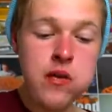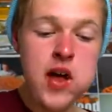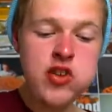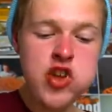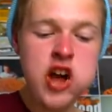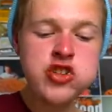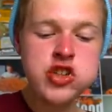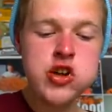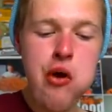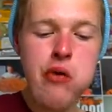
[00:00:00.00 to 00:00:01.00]
That's
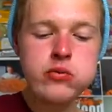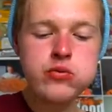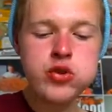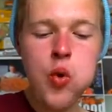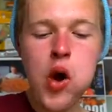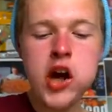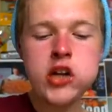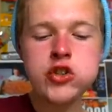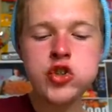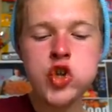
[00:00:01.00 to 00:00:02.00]
actually quite
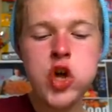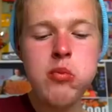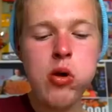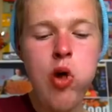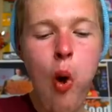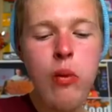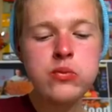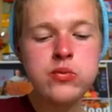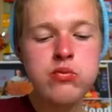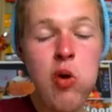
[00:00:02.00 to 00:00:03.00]
enjoyable,
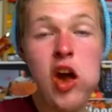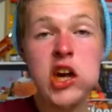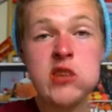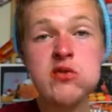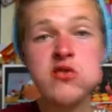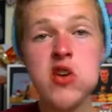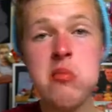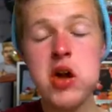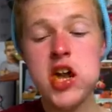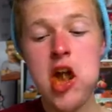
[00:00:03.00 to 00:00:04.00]
even for
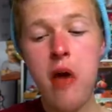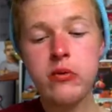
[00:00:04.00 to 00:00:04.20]
me.